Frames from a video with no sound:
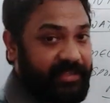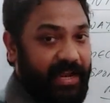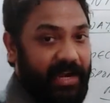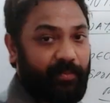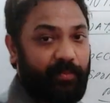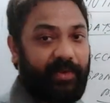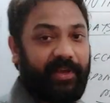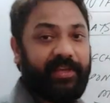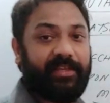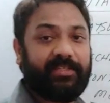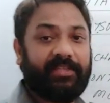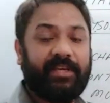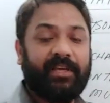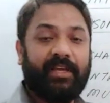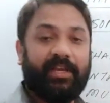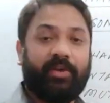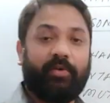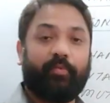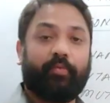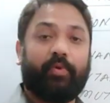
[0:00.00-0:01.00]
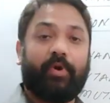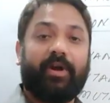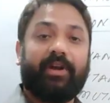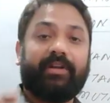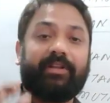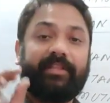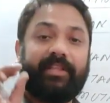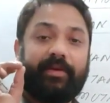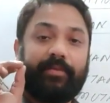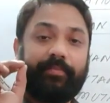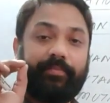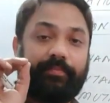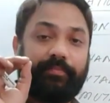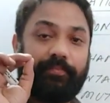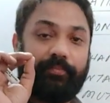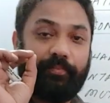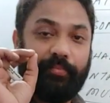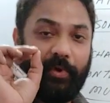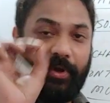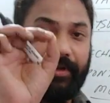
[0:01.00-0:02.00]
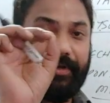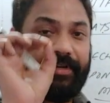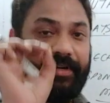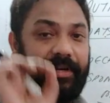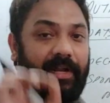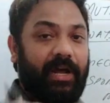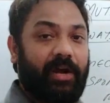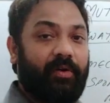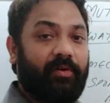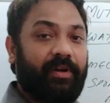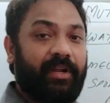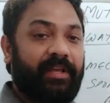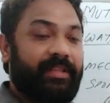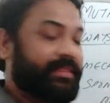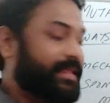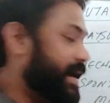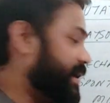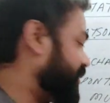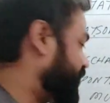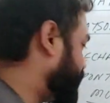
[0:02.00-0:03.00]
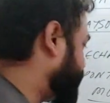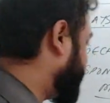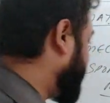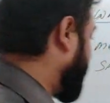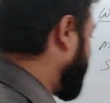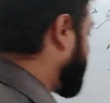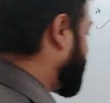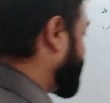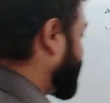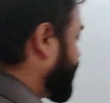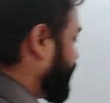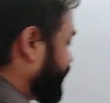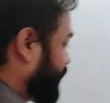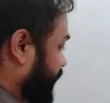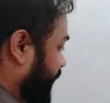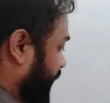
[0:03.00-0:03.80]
That means what they pointed out, that structure of